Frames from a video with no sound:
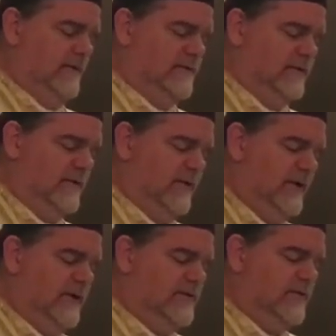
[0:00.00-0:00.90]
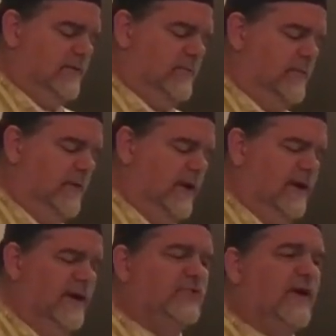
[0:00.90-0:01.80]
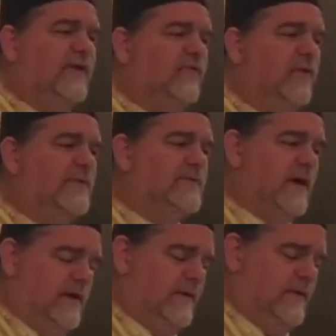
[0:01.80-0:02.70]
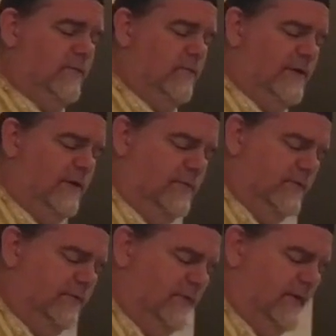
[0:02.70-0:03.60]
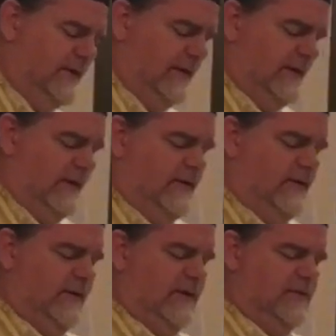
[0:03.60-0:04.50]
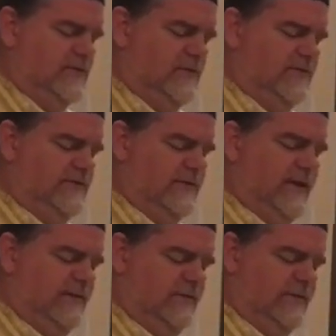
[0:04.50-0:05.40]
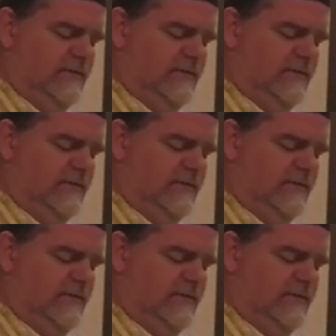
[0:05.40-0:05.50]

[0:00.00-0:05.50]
and so that he to completely transform his heart 100%. In the case, close at that,